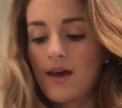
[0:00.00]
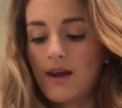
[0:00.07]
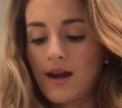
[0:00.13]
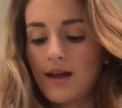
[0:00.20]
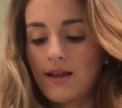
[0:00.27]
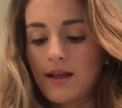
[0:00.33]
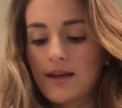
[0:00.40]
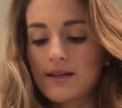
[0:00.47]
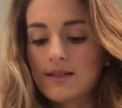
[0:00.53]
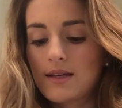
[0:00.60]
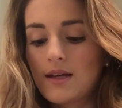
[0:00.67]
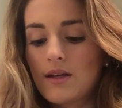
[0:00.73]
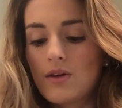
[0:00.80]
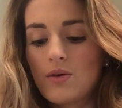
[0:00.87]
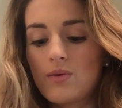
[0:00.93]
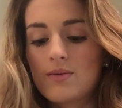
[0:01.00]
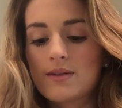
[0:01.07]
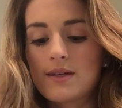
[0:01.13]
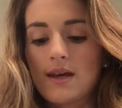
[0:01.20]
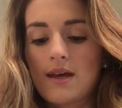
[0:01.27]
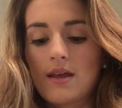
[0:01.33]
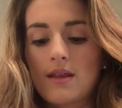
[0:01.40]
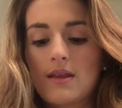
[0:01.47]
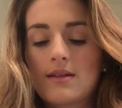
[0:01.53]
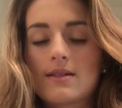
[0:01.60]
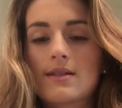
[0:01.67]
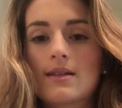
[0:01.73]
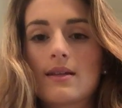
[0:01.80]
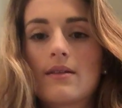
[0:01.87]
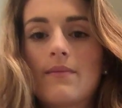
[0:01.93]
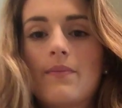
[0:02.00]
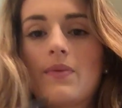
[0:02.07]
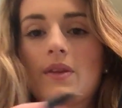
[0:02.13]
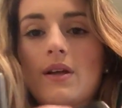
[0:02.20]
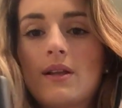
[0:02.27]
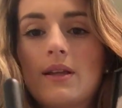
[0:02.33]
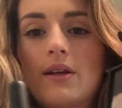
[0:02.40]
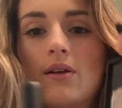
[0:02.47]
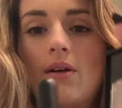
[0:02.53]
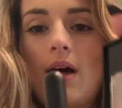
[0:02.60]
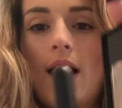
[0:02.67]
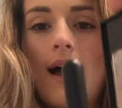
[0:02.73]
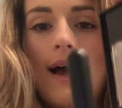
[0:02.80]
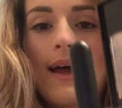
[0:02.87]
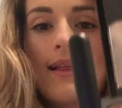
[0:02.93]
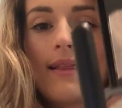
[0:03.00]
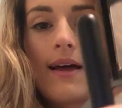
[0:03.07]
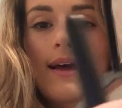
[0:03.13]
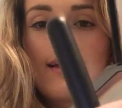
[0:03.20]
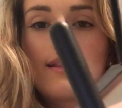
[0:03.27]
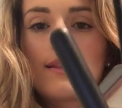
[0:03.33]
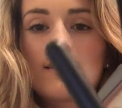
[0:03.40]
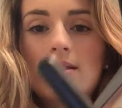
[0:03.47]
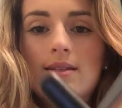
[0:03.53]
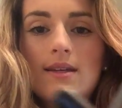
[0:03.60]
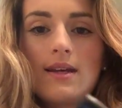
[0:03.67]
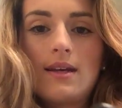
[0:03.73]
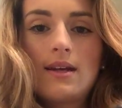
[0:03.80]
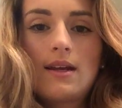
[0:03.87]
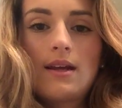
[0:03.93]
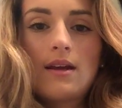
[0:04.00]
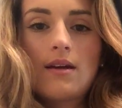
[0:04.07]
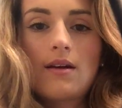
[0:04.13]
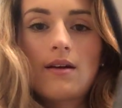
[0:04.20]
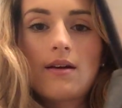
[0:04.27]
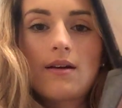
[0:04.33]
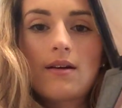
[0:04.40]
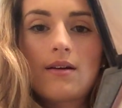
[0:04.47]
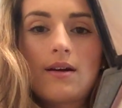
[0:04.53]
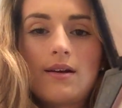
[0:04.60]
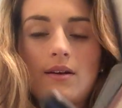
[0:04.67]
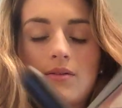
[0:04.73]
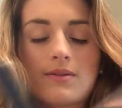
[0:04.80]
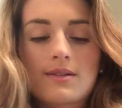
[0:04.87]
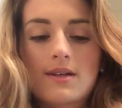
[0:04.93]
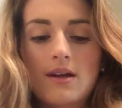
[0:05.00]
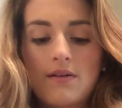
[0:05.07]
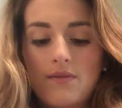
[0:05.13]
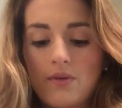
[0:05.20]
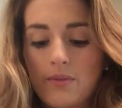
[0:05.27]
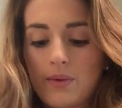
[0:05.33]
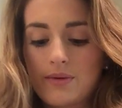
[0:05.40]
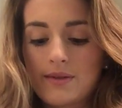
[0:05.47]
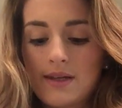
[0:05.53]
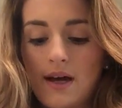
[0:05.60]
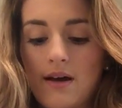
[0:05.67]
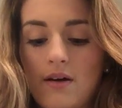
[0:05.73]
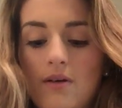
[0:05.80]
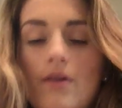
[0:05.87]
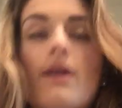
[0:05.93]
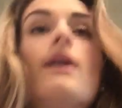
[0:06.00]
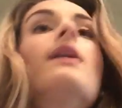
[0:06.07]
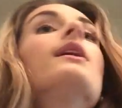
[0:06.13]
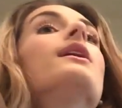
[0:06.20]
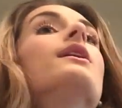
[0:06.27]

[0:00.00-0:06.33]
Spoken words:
And I like to use like this, the little highlight that's in here, you know, it's kind of almost out,